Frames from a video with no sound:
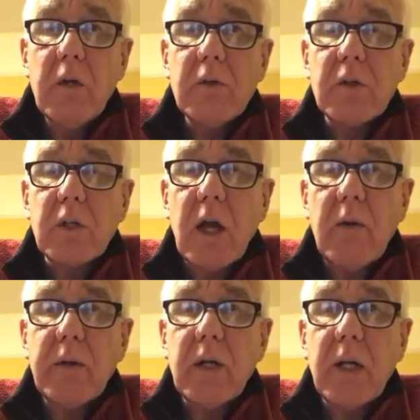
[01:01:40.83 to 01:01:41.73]
just go
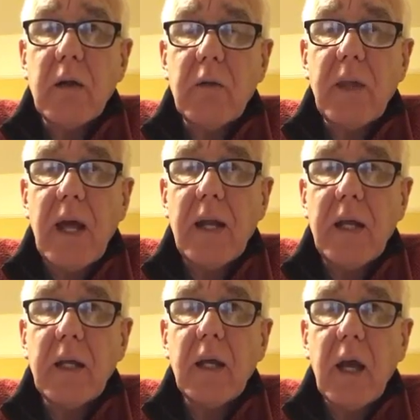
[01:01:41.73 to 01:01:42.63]
and click on that
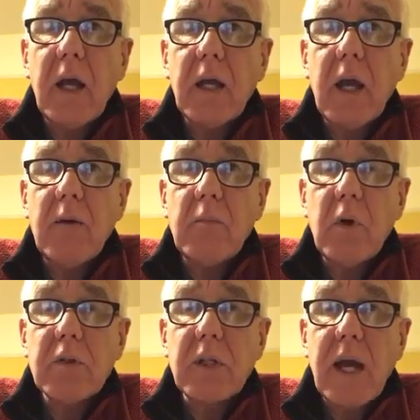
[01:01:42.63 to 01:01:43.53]
link and go and
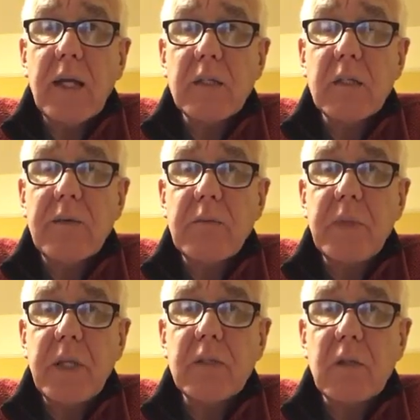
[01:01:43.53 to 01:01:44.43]
watch that. It's 7
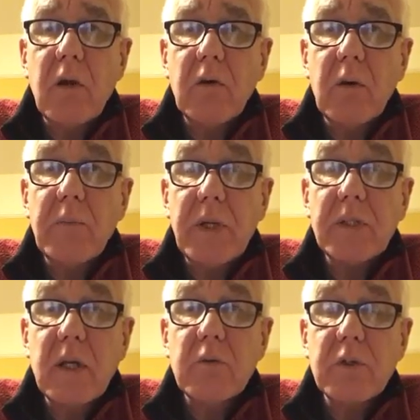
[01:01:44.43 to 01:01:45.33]
minutes long, but it
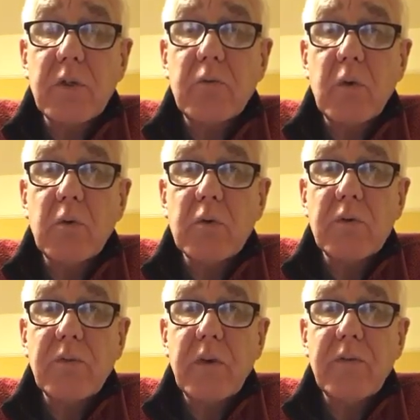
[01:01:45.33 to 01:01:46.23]
tells you the rules
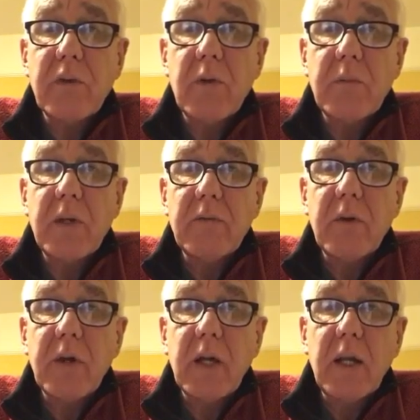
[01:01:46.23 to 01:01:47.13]
very firmly,
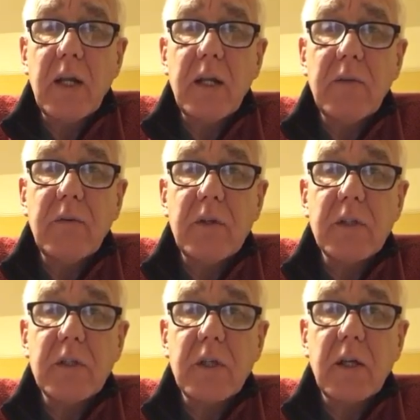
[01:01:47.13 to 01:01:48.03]
very clearly, very
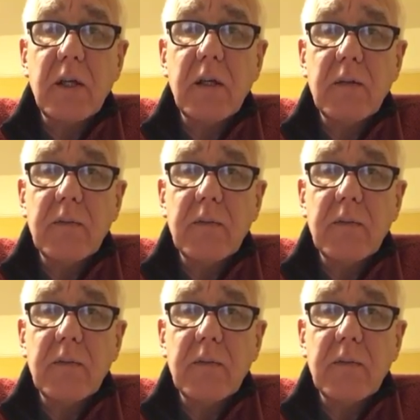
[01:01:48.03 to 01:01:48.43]
succinctly.